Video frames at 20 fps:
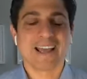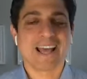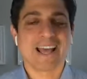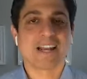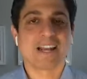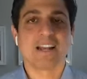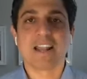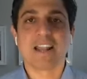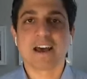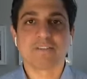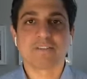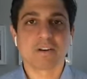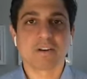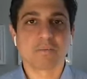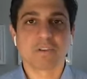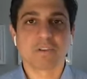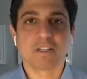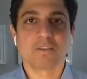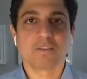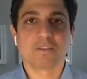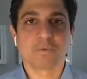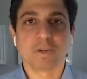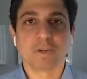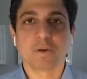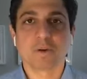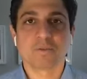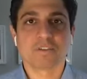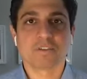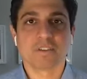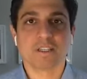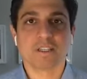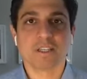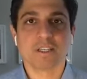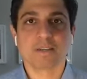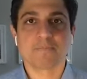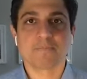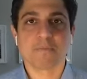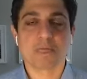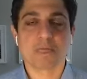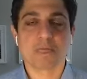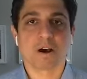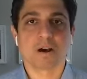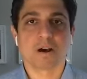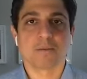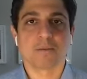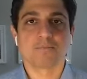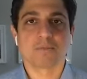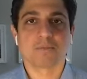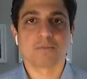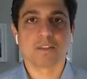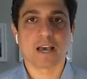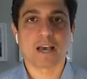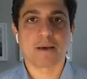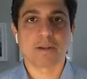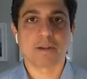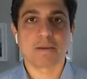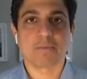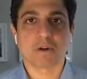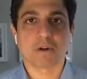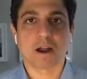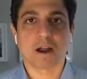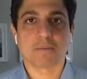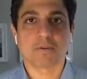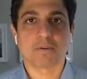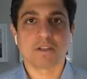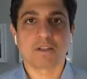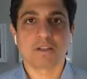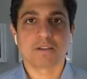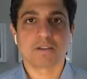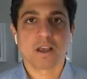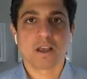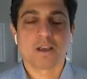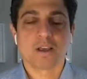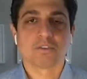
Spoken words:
And inevitably, if we go see that many properties,